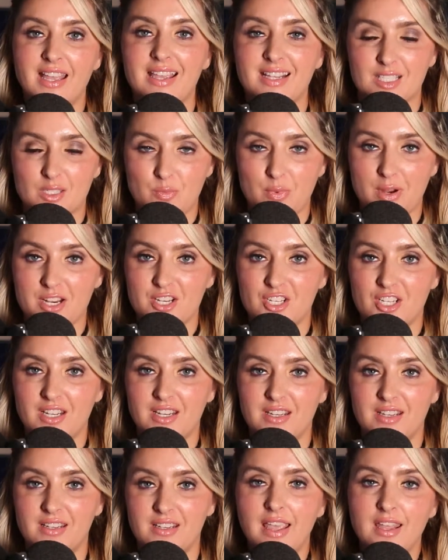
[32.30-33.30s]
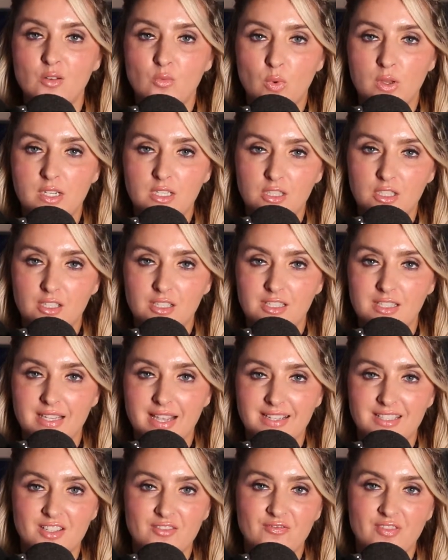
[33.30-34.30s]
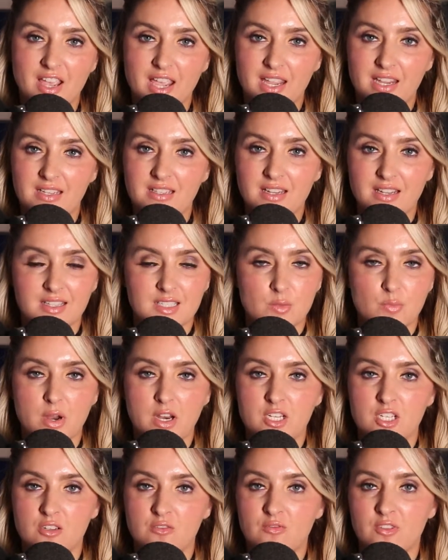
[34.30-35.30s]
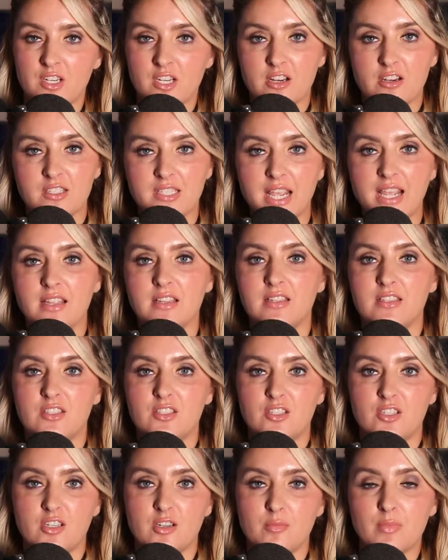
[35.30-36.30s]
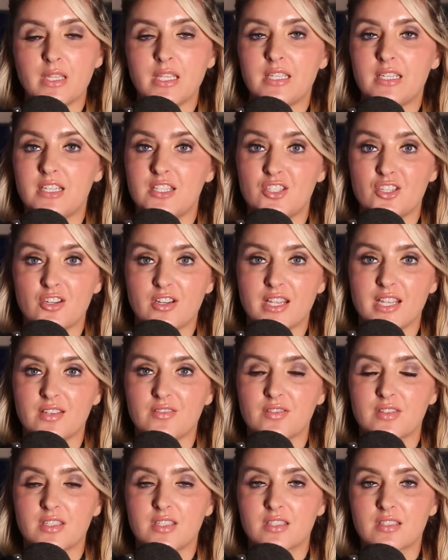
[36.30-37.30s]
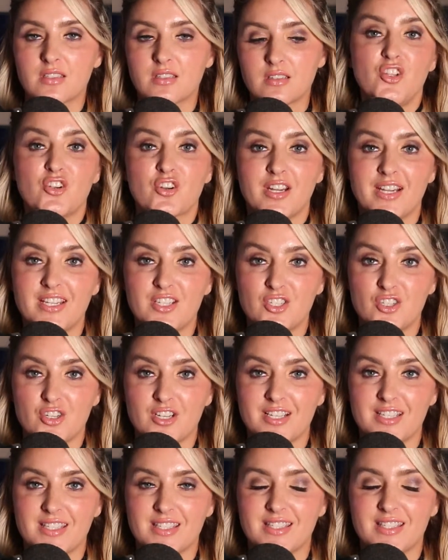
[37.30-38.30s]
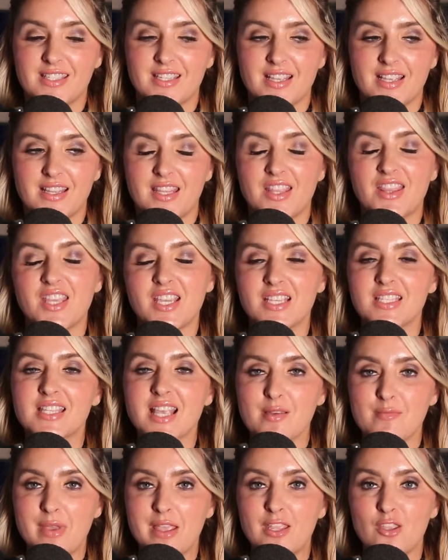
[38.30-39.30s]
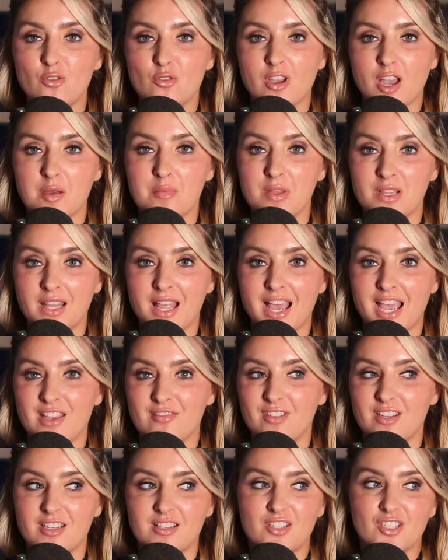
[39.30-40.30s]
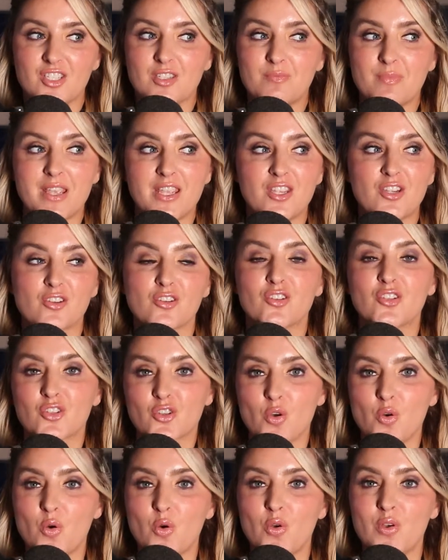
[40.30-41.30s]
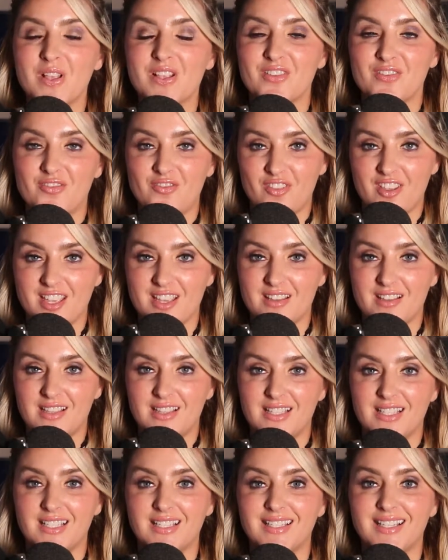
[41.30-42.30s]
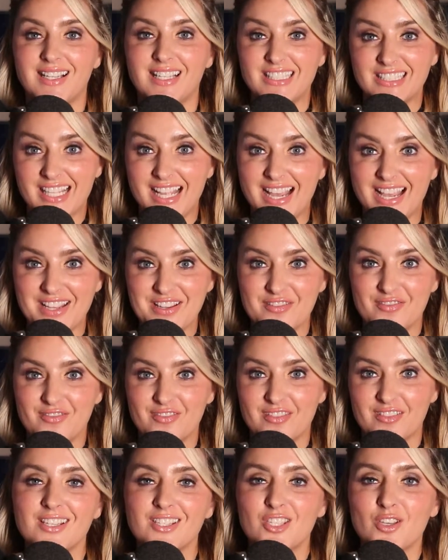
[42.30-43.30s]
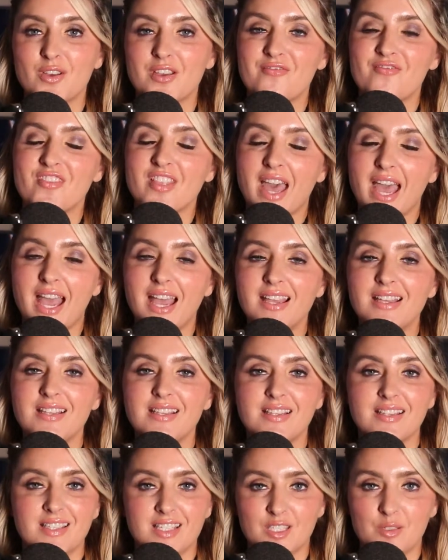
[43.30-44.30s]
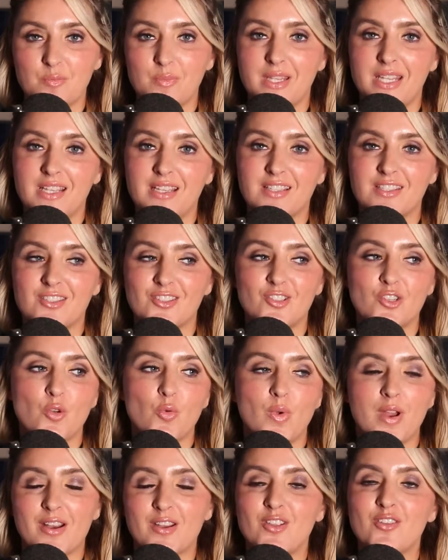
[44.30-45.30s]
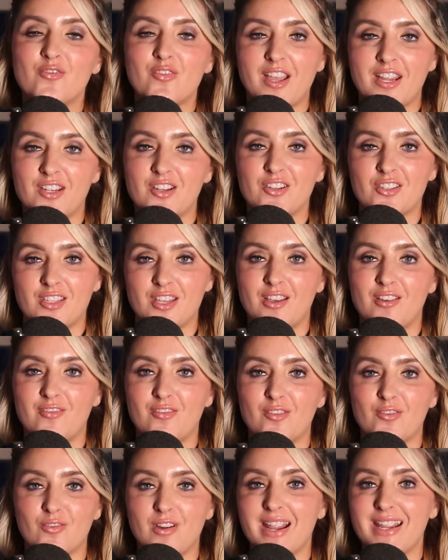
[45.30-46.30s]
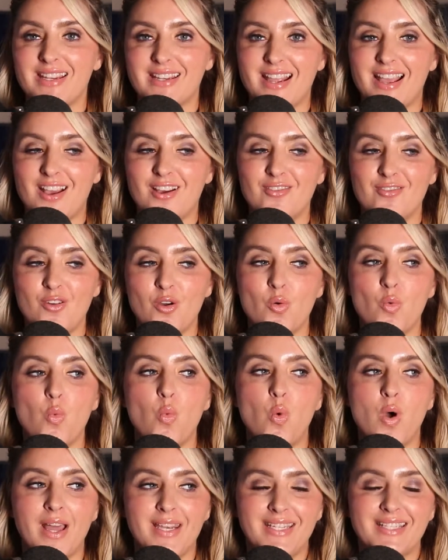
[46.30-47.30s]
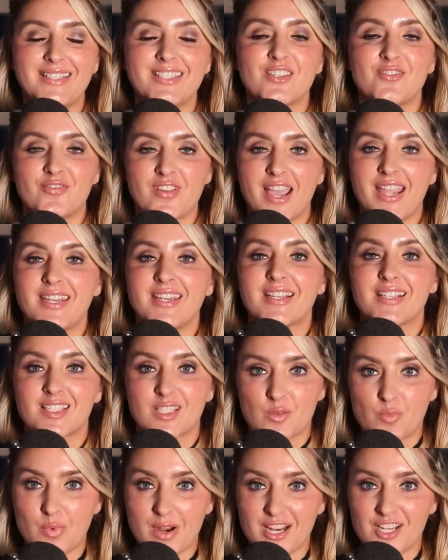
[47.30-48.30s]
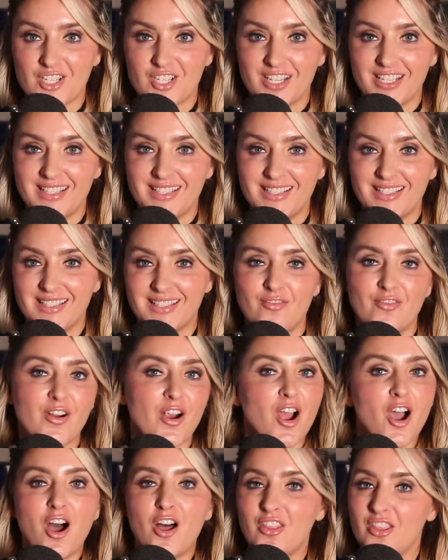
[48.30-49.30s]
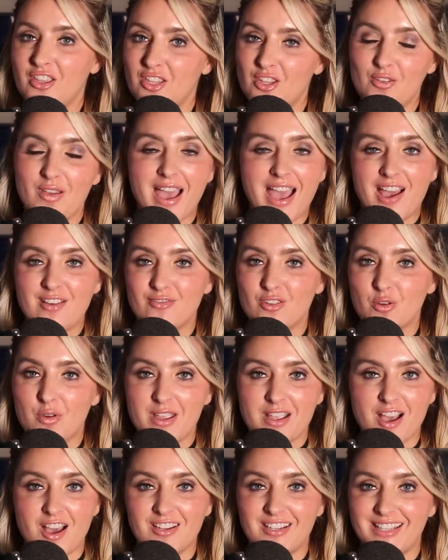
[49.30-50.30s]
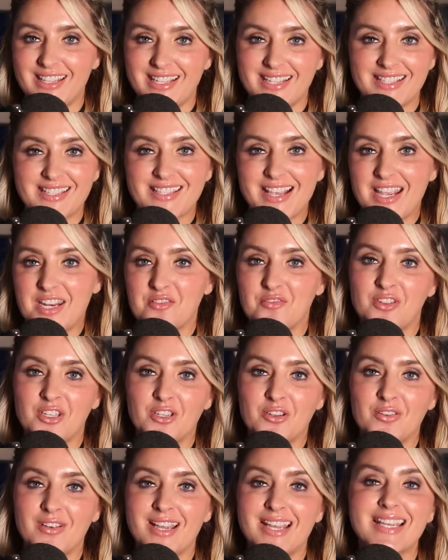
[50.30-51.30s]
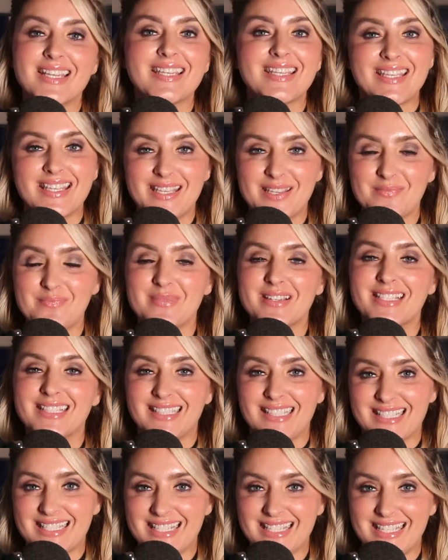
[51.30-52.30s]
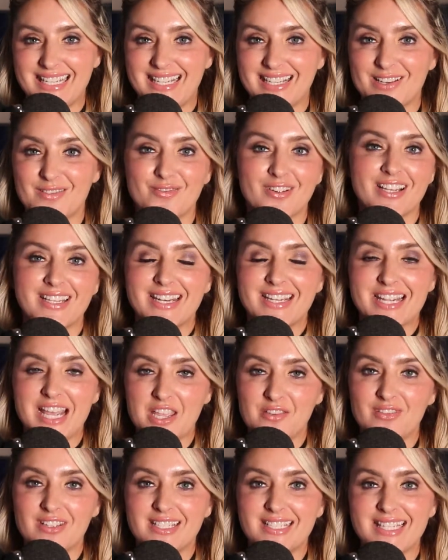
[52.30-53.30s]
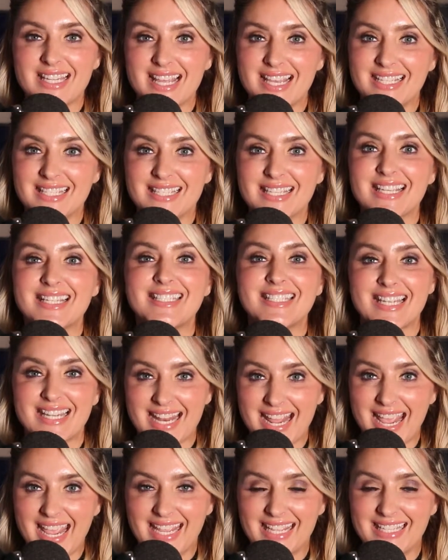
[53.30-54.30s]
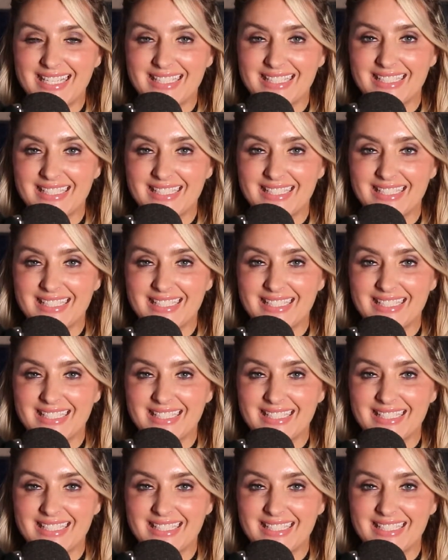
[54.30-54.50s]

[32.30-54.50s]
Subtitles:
expression and what it looks like to find expression for your talents, your abilities, your gifts, your interests, the things that make you come alive and just make your soul feel alive. So if that speaks to where you find yourself right now, wanting to find expression for all that you have going on in the inside of you, keep listening. We're going to dive into this today.